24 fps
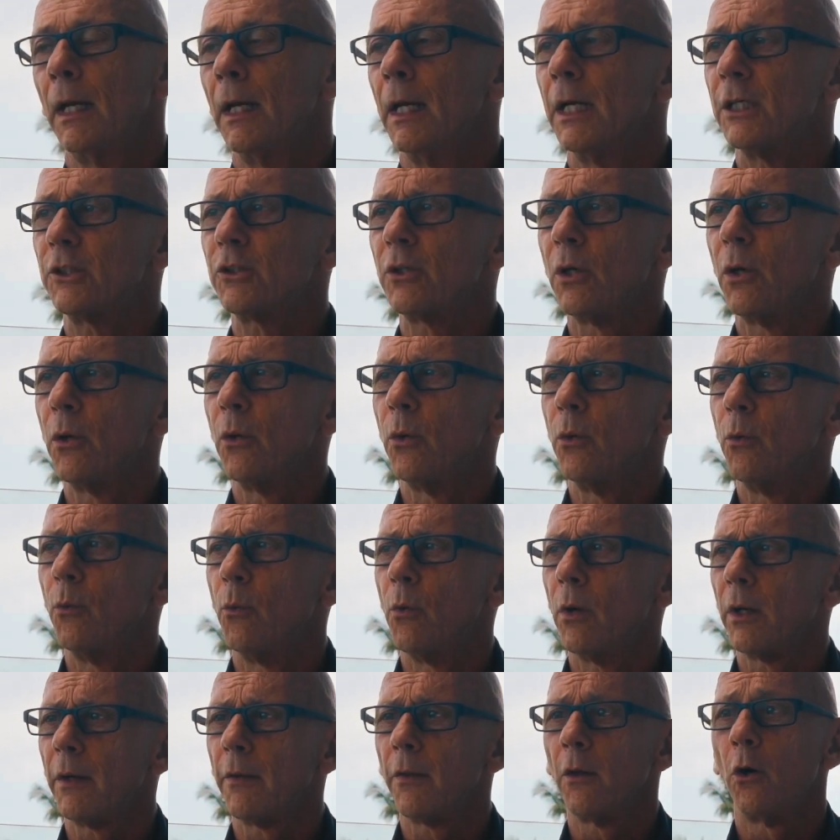So
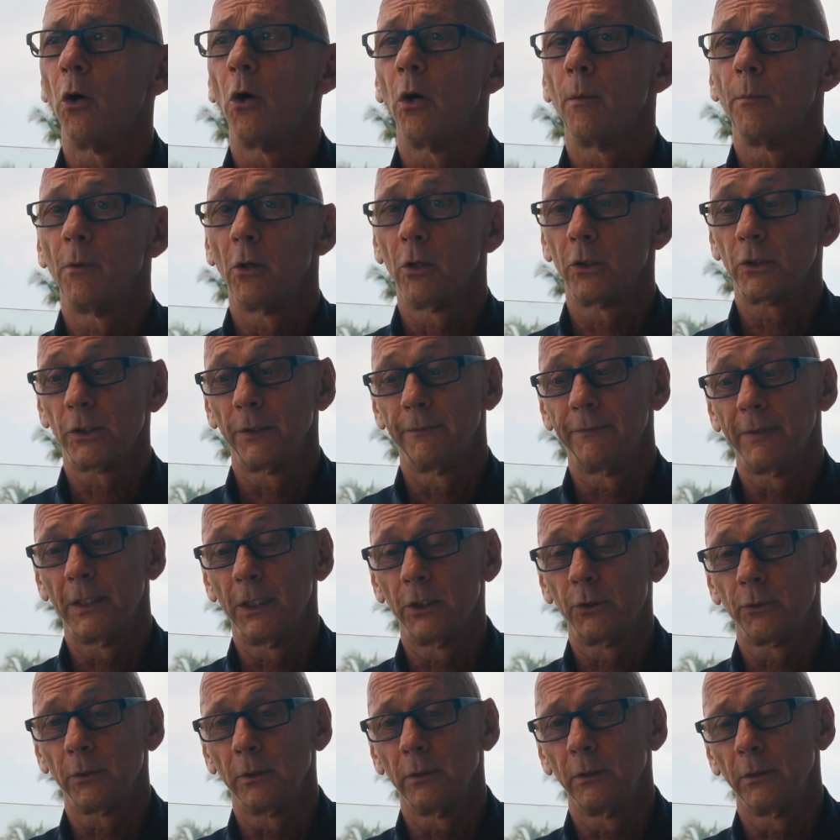one of the hallmarks of
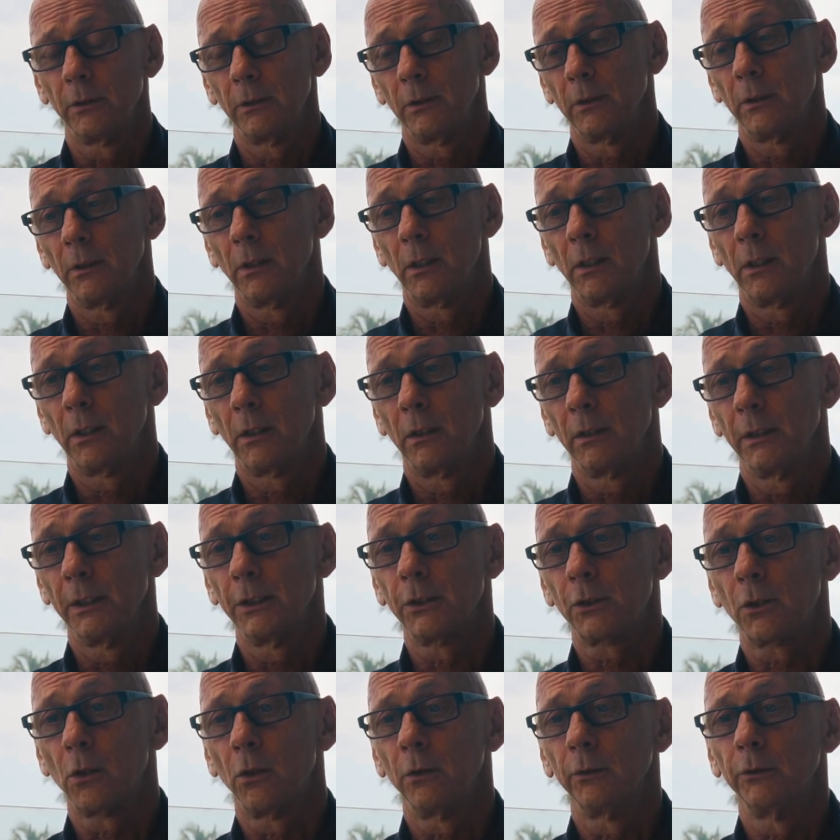aging
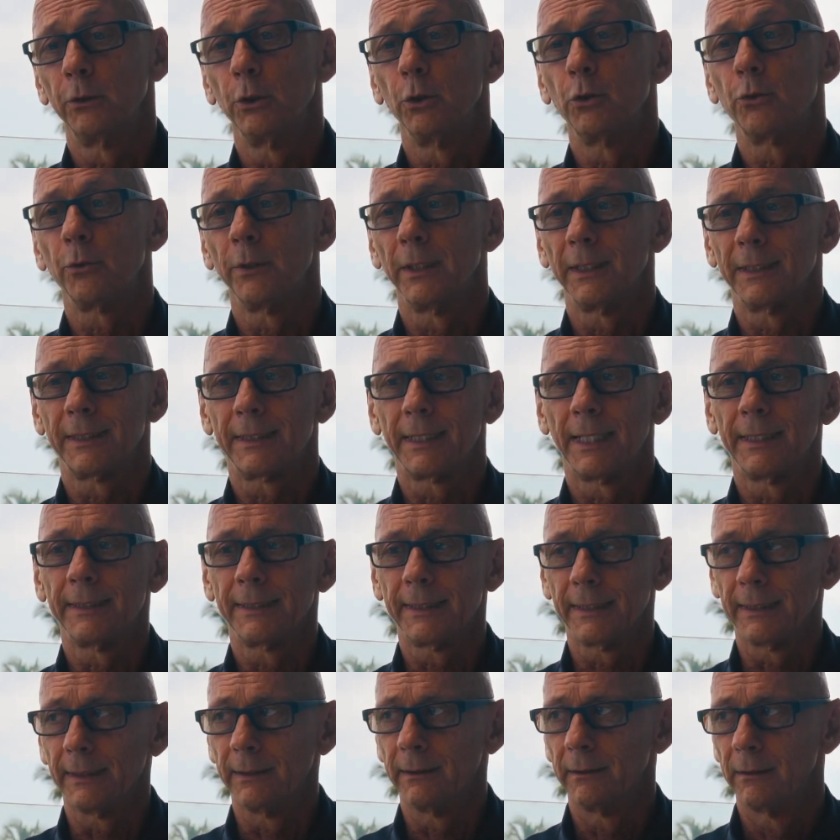is called nutrient
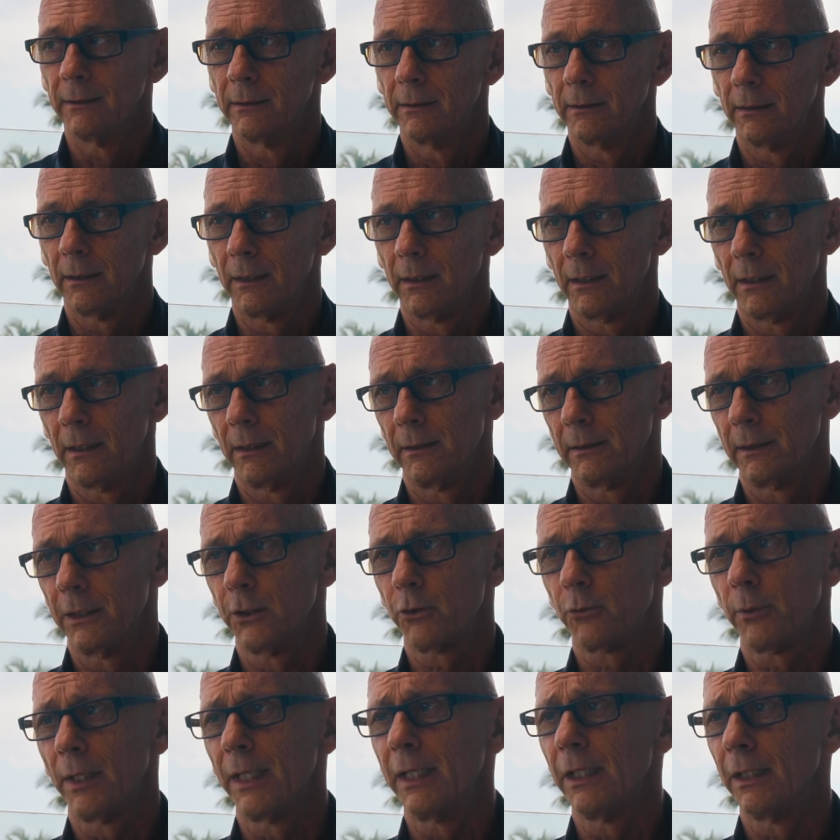sensing,
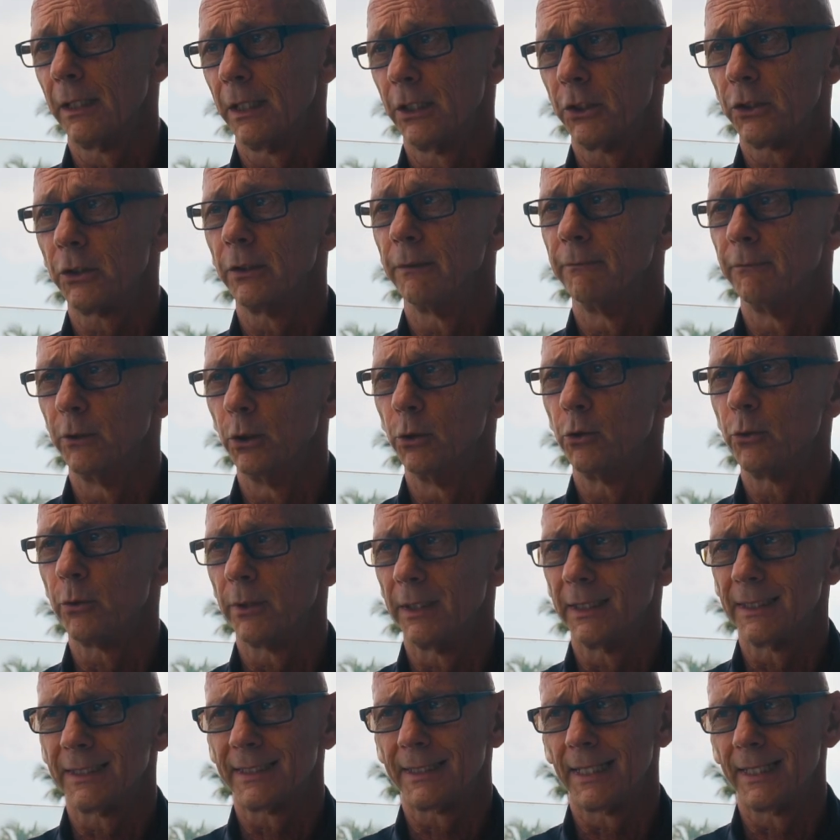dysregulation of
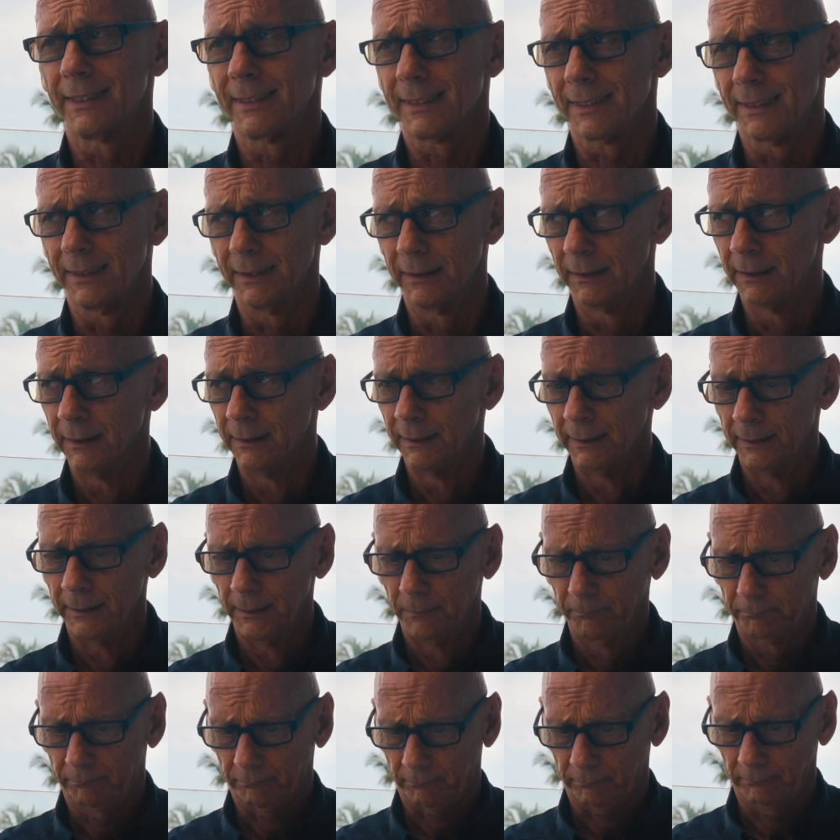nutrient sensing.
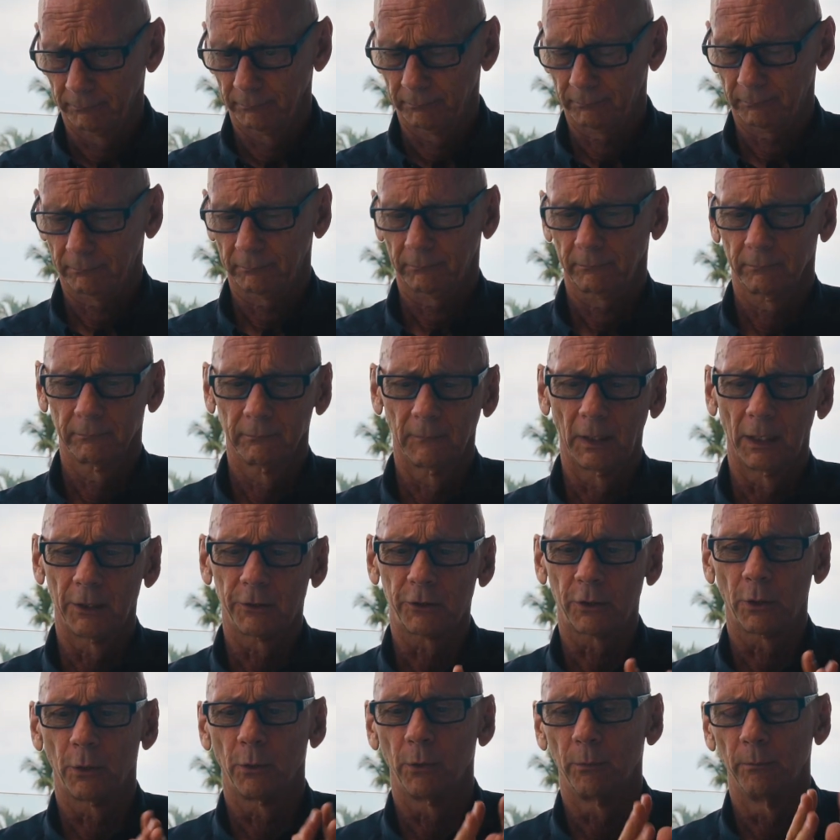
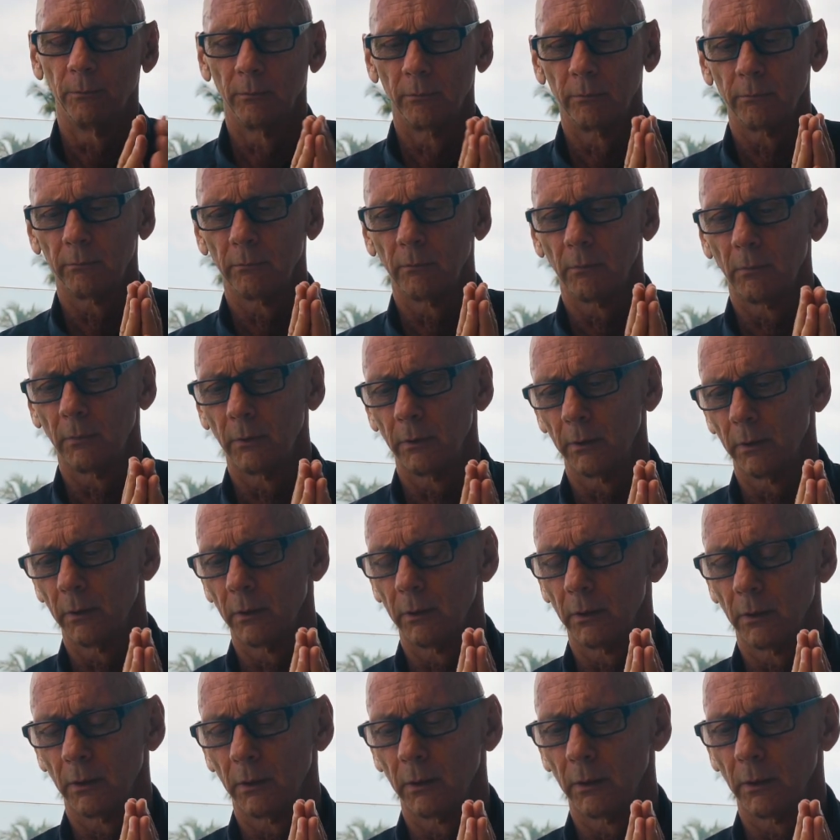So
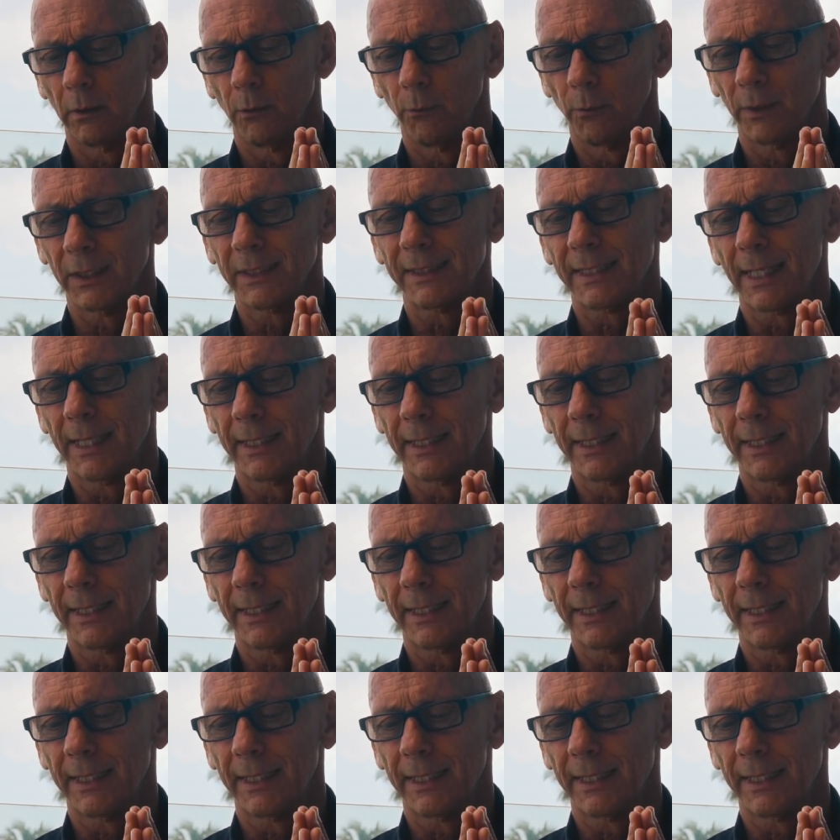what does that